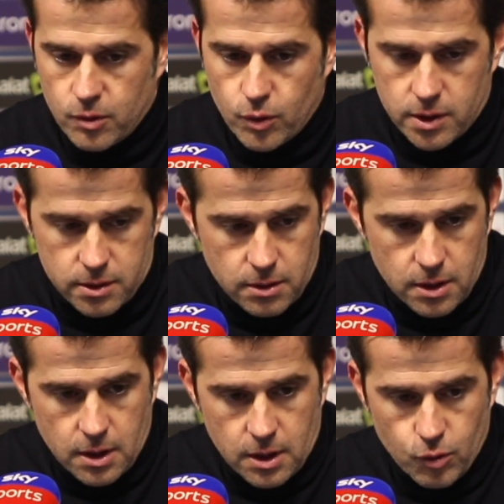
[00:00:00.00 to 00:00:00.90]
Lookman,
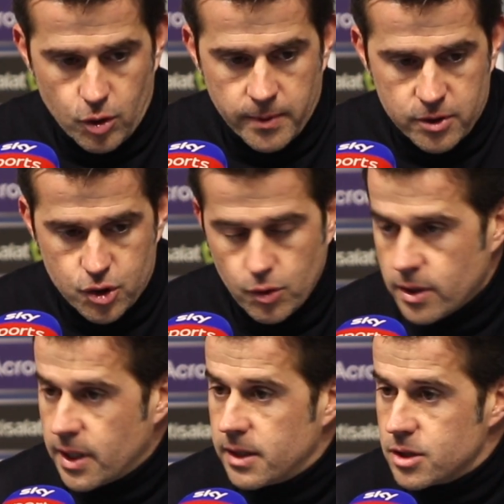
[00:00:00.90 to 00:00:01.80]
Lookman showed
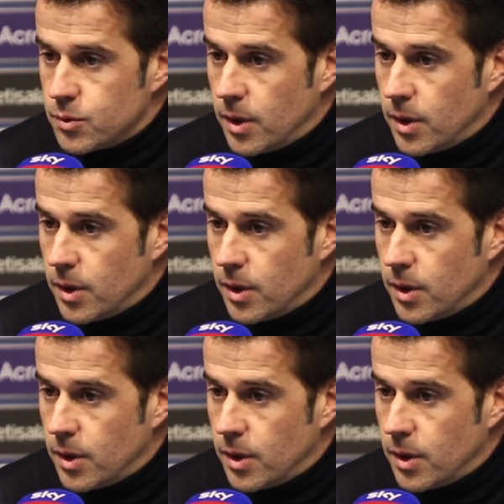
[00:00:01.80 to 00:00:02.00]
again his